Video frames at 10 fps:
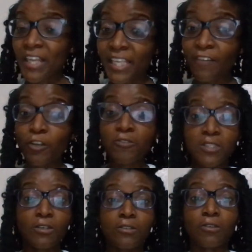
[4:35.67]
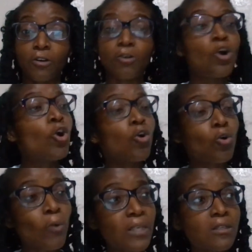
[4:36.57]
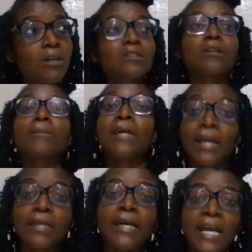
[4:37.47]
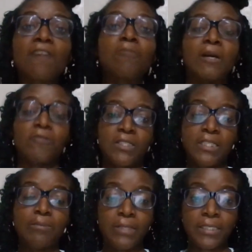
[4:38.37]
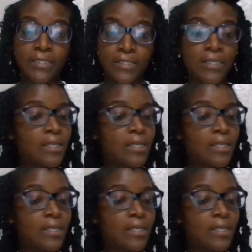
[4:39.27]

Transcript: they give you a receipt or not, always ask them, can I have my receipt, please?